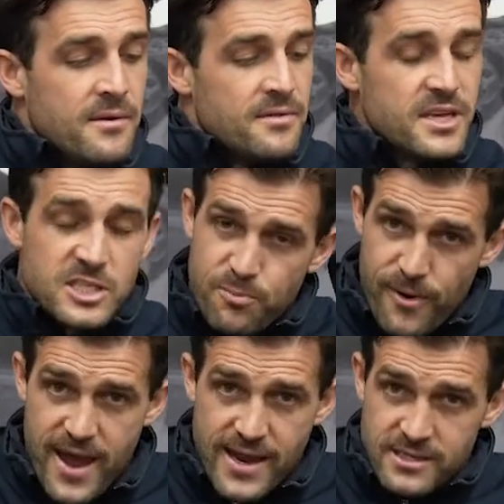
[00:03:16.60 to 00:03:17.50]
This
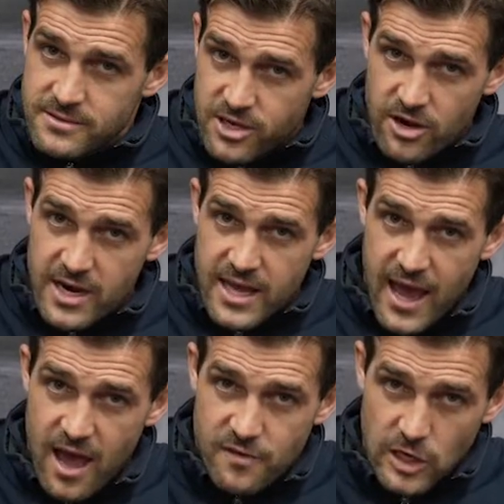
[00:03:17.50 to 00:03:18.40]
brand, Saucony,
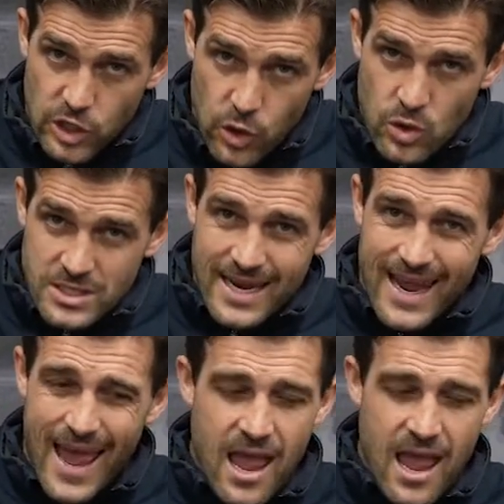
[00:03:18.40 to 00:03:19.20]
have looked at